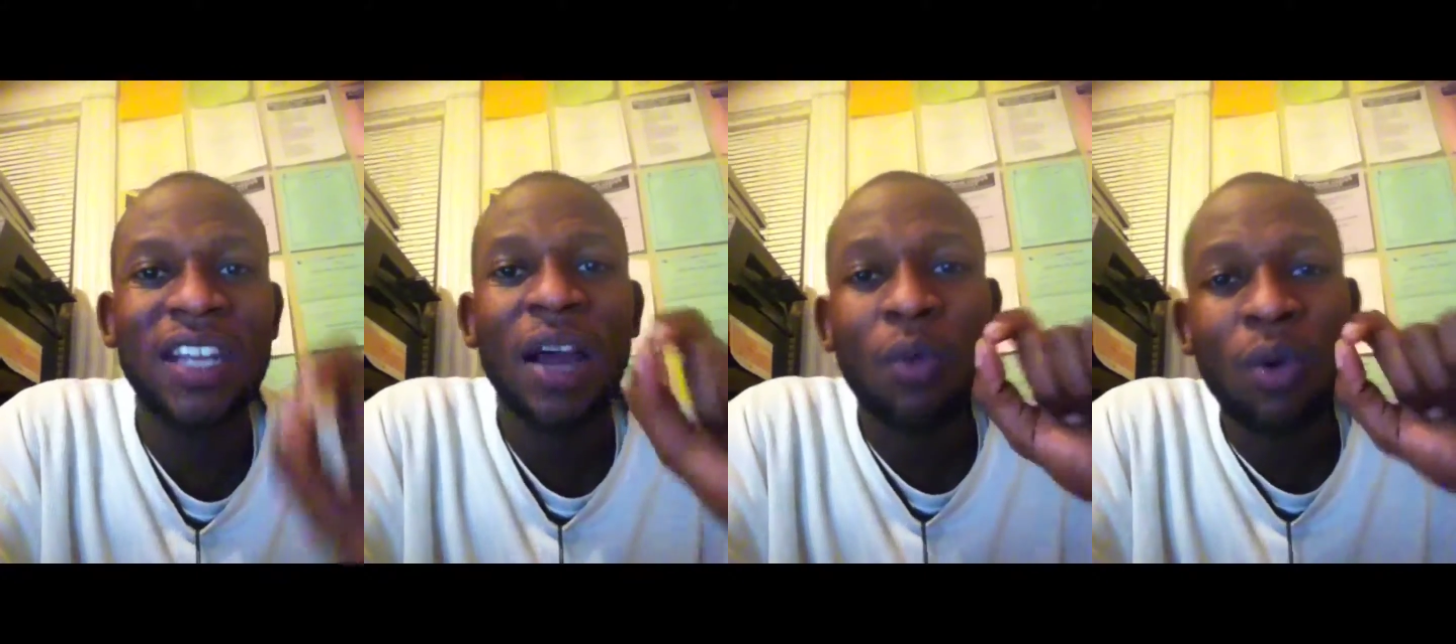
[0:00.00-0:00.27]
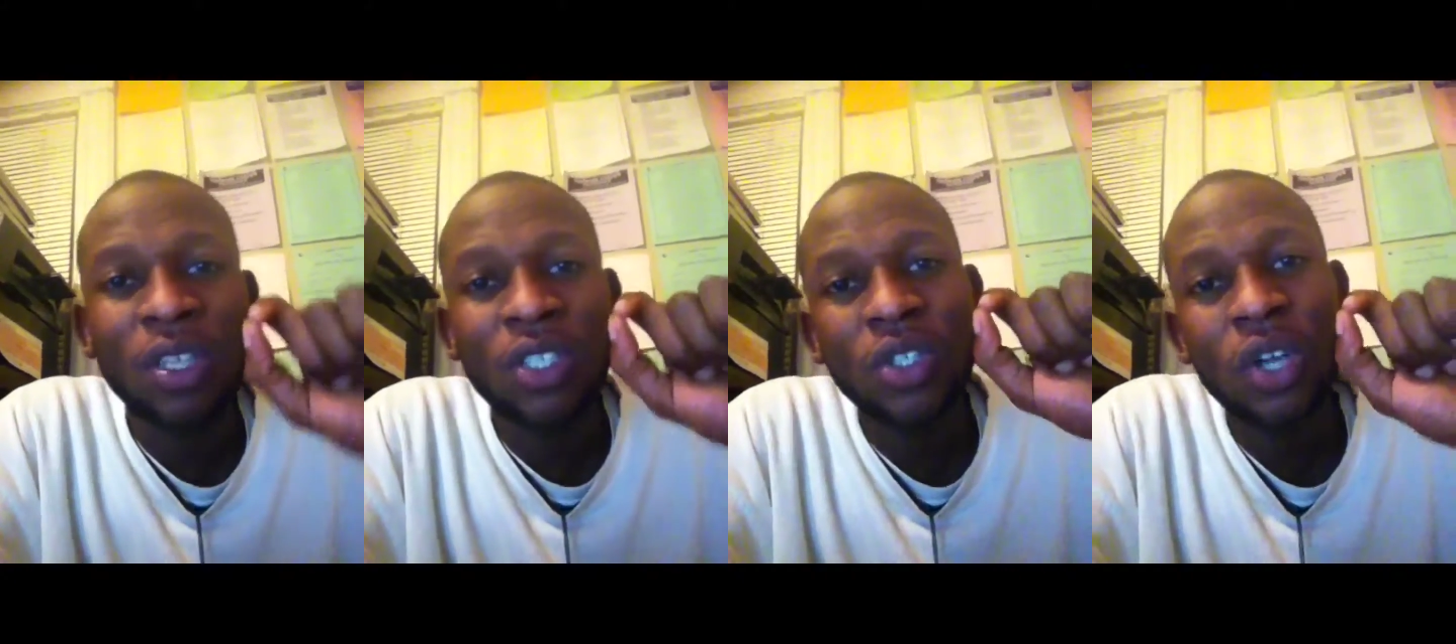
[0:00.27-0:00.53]
and I
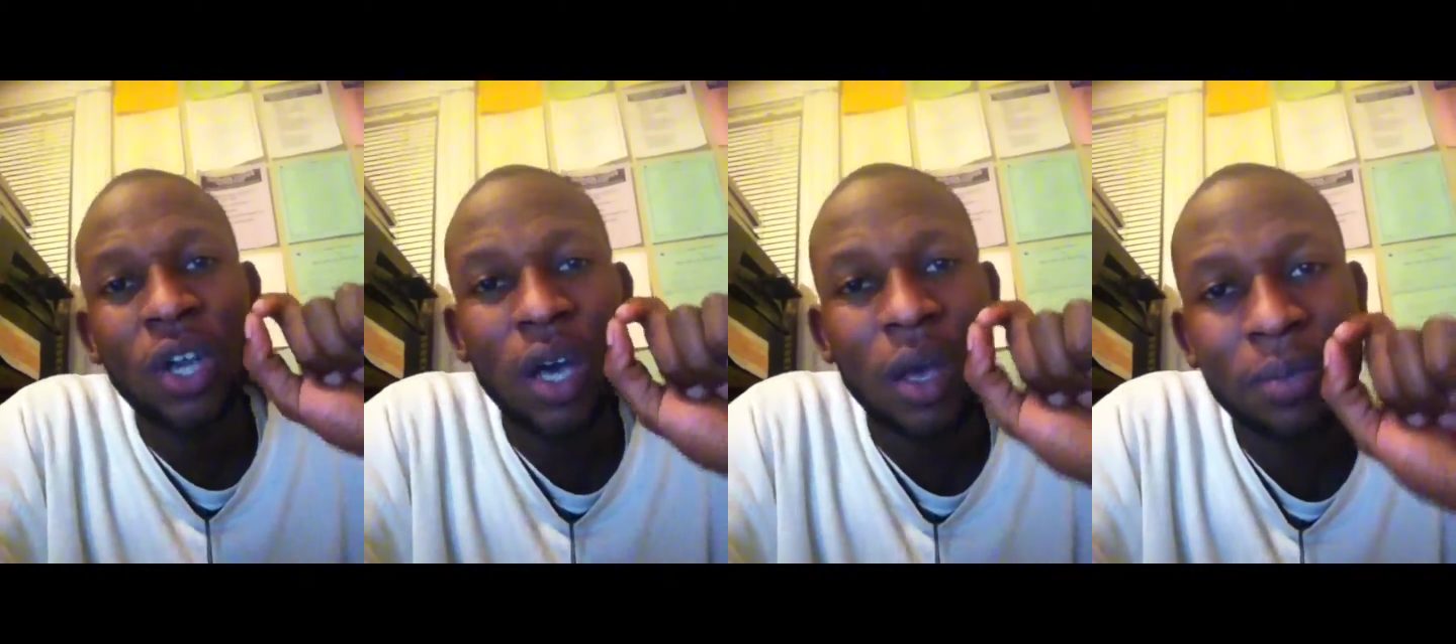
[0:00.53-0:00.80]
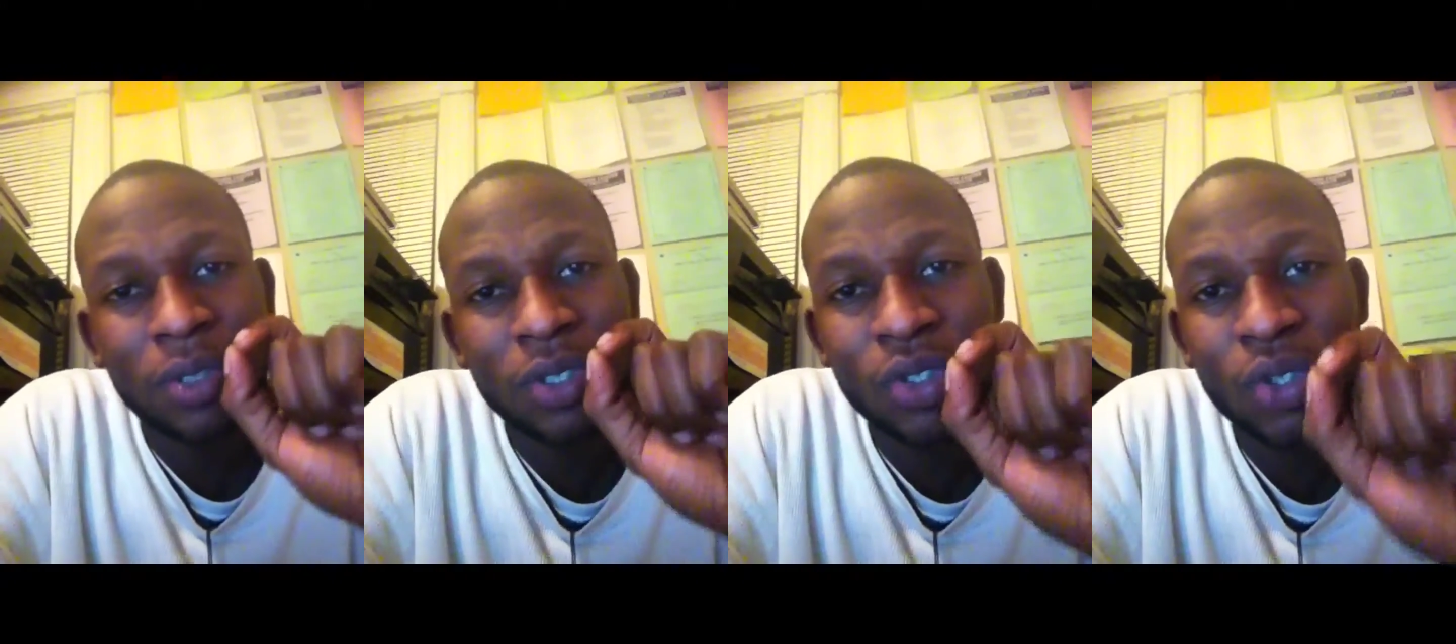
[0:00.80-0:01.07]
want you to
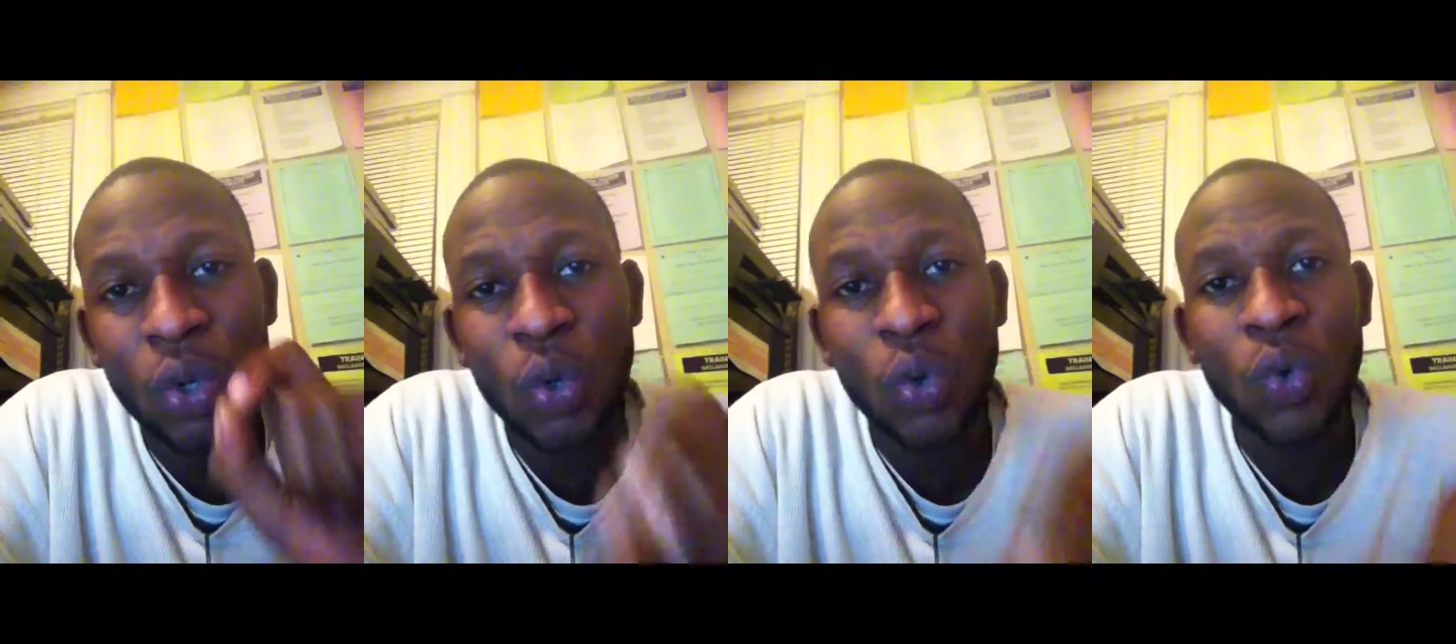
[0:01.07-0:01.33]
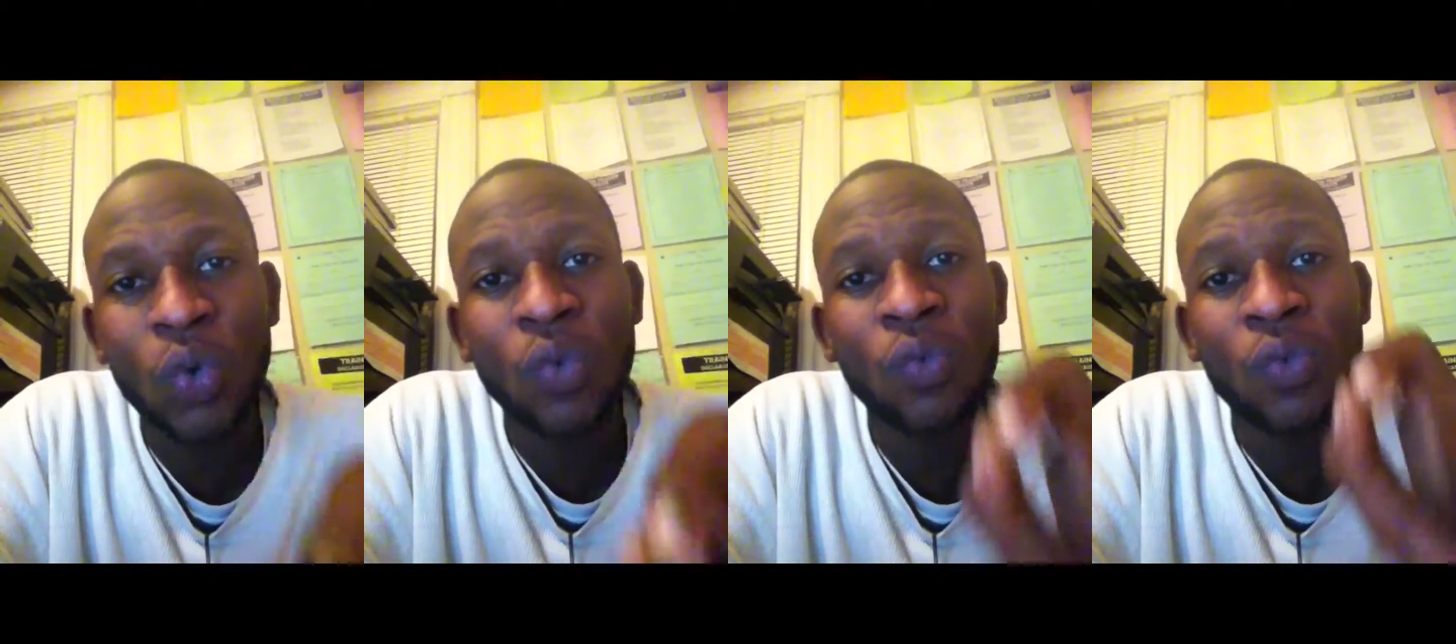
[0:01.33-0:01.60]

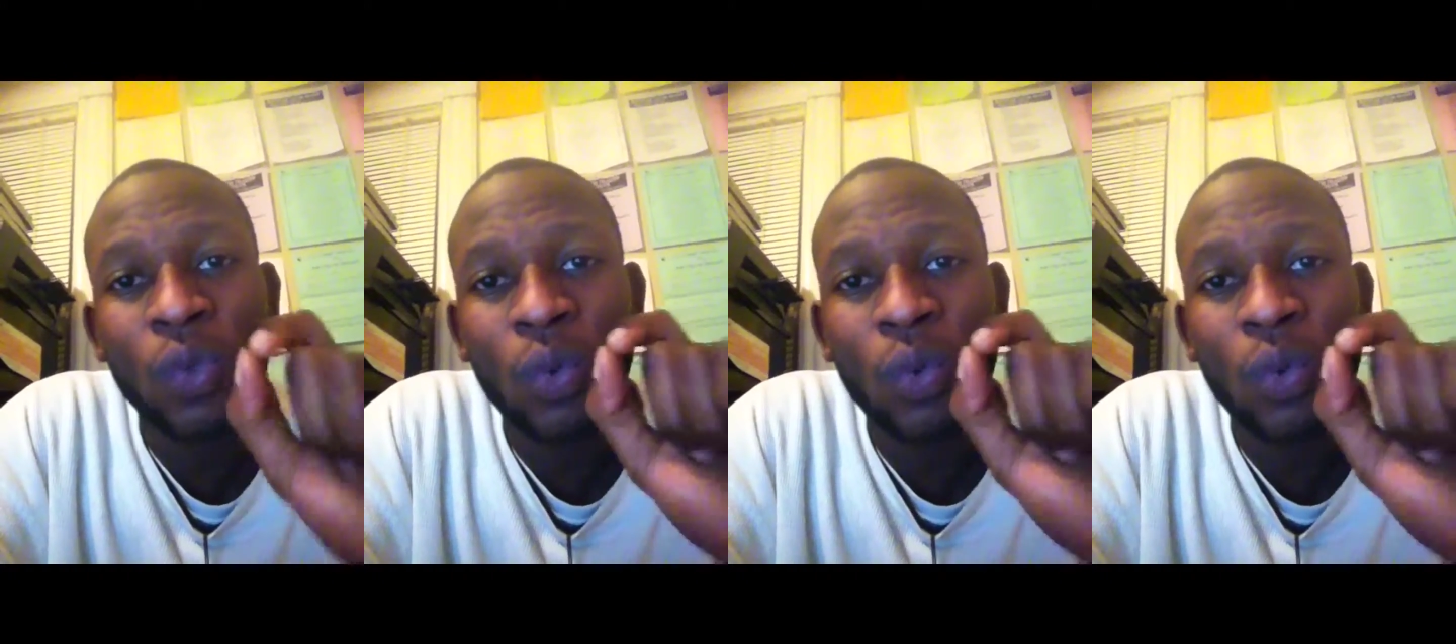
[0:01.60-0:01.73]
observe